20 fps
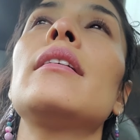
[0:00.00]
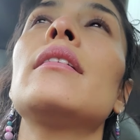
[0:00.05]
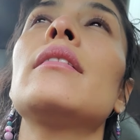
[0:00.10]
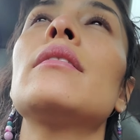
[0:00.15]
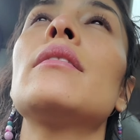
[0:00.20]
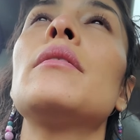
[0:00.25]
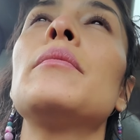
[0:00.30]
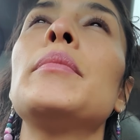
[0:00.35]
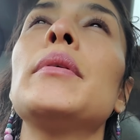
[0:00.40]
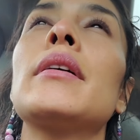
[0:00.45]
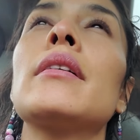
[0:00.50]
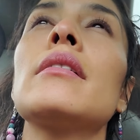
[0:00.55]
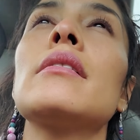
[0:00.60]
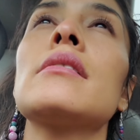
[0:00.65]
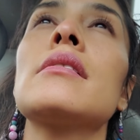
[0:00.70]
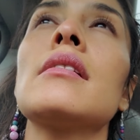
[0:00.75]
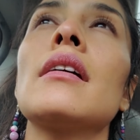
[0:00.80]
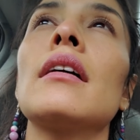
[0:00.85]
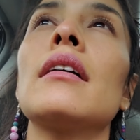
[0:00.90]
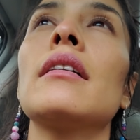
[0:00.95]
you know,
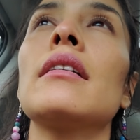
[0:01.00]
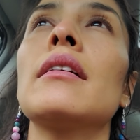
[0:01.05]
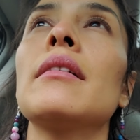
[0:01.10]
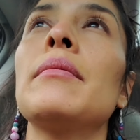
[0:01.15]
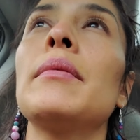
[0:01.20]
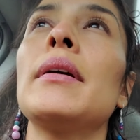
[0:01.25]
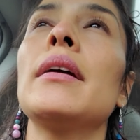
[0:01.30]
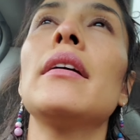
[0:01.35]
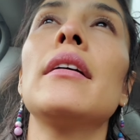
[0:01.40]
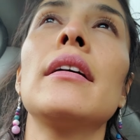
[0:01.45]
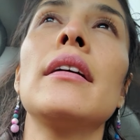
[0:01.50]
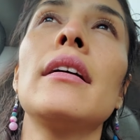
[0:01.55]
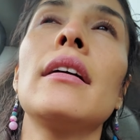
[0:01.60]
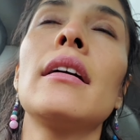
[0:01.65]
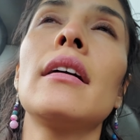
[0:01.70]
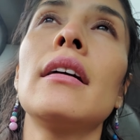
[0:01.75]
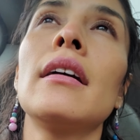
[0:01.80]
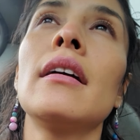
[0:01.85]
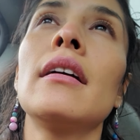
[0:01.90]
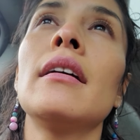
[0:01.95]
because I'm going to
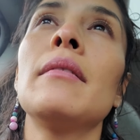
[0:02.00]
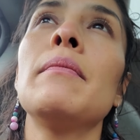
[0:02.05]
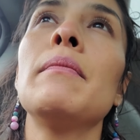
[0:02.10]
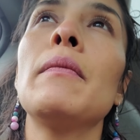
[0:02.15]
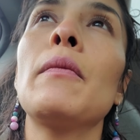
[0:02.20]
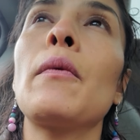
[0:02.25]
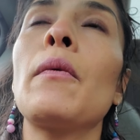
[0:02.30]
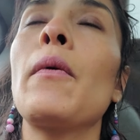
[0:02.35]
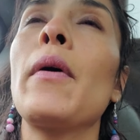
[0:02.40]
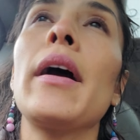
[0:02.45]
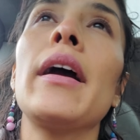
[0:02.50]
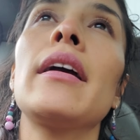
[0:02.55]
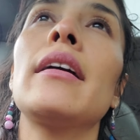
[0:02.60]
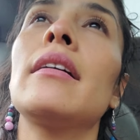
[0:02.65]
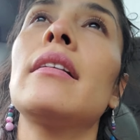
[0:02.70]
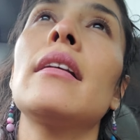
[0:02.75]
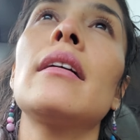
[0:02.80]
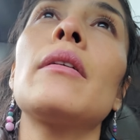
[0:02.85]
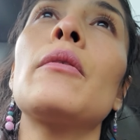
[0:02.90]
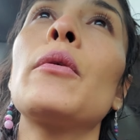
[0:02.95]
be way
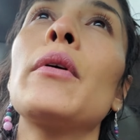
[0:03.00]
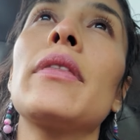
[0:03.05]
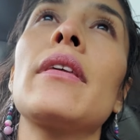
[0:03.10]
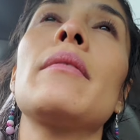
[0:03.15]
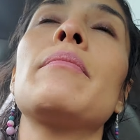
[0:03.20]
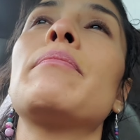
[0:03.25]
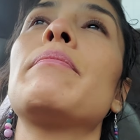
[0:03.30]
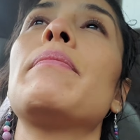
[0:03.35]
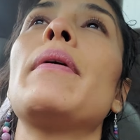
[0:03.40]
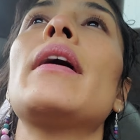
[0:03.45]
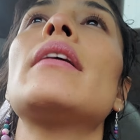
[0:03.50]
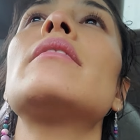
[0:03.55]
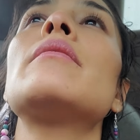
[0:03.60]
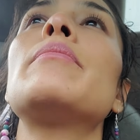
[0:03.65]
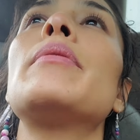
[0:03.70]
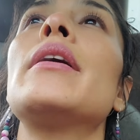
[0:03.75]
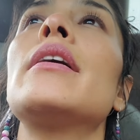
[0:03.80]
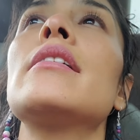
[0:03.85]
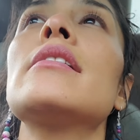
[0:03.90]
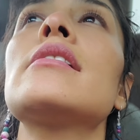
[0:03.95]
in a, with a better
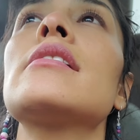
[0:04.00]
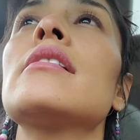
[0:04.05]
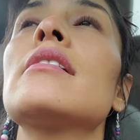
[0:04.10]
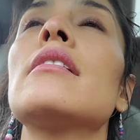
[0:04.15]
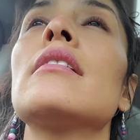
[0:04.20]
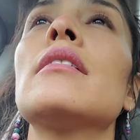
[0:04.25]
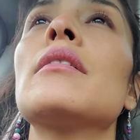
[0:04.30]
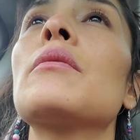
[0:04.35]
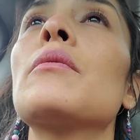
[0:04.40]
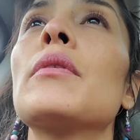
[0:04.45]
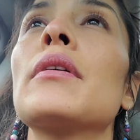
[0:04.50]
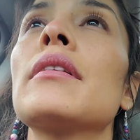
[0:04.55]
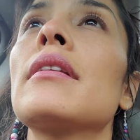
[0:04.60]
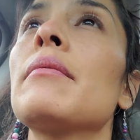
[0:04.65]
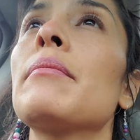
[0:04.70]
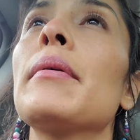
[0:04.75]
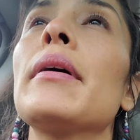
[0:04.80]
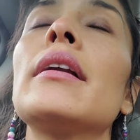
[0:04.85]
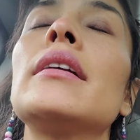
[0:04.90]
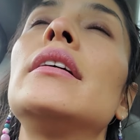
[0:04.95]
person, with a
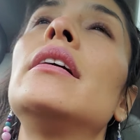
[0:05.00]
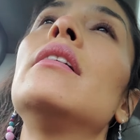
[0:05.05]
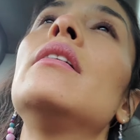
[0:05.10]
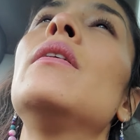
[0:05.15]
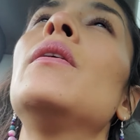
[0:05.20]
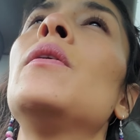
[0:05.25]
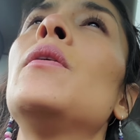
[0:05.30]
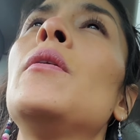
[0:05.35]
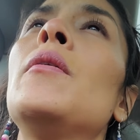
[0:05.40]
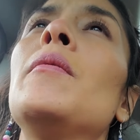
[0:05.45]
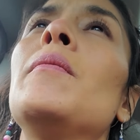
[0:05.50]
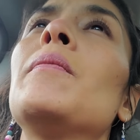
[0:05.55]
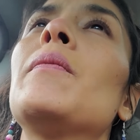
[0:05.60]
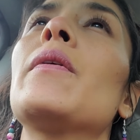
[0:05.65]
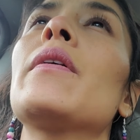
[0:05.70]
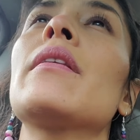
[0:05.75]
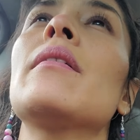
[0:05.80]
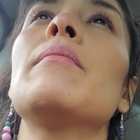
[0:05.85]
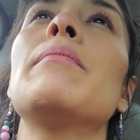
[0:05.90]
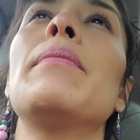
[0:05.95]
better home,
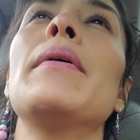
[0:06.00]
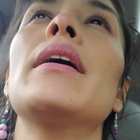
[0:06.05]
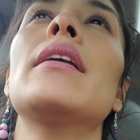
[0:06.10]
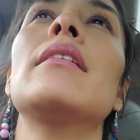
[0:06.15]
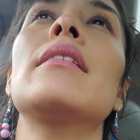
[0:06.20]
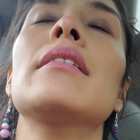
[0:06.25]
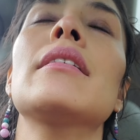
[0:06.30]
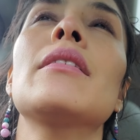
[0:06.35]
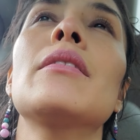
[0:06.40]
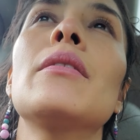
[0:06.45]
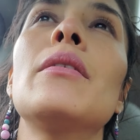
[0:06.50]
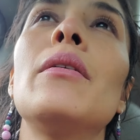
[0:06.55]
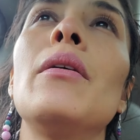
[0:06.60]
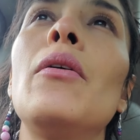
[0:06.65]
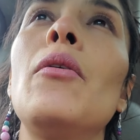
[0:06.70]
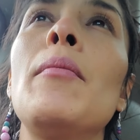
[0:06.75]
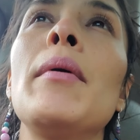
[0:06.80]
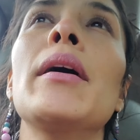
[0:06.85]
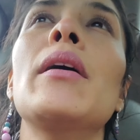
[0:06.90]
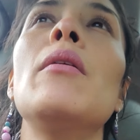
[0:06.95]
with a better, you know,
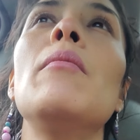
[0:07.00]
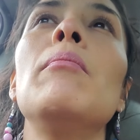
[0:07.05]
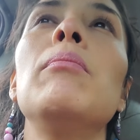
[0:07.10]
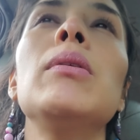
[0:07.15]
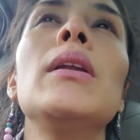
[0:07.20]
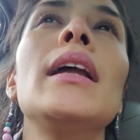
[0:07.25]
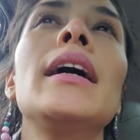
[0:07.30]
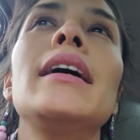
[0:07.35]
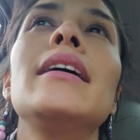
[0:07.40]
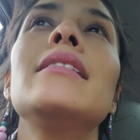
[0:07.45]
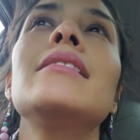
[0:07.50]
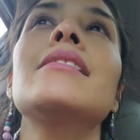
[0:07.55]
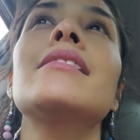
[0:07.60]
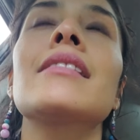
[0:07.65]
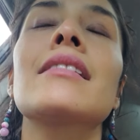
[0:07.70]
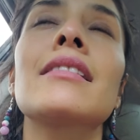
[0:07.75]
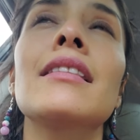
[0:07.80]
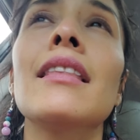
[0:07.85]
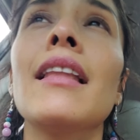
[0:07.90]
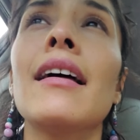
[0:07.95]
all my complaints,
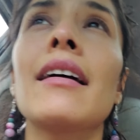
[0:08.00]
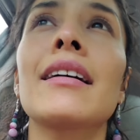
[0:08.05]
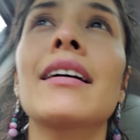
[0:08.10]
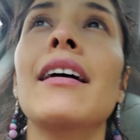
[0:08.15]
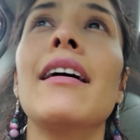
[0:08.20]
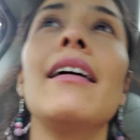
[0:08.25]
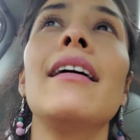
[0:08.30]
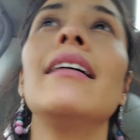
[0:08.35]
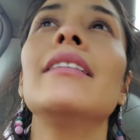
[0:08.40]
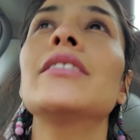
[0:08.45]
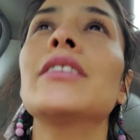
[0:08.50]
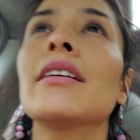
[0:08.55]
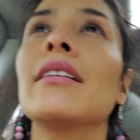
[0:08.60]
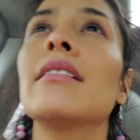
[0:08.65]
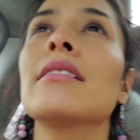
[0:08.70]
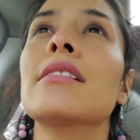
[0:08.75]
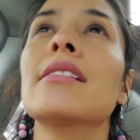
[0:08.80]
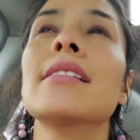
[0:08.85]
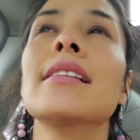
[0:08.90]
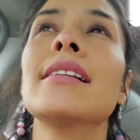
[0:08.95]
God
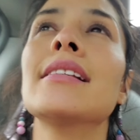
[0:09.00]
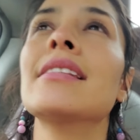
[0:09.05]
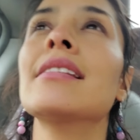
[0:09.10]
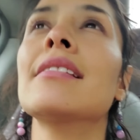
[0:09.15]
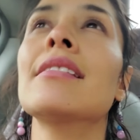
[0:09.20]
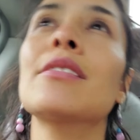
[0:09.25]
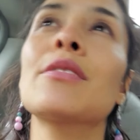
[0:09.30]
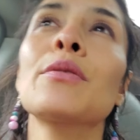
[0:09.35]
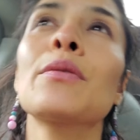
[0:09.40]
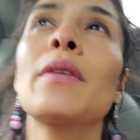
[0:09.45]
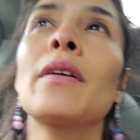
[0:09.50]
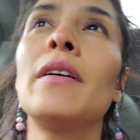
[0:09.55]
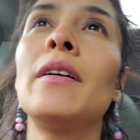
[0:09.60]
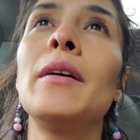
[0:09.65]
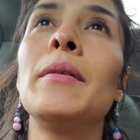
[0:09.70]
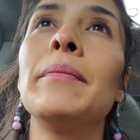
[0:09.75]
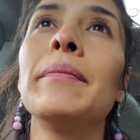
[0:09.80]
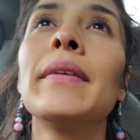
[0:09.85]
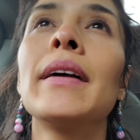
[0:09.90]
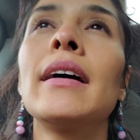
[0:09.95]
does listen to
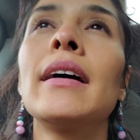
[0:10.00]
them.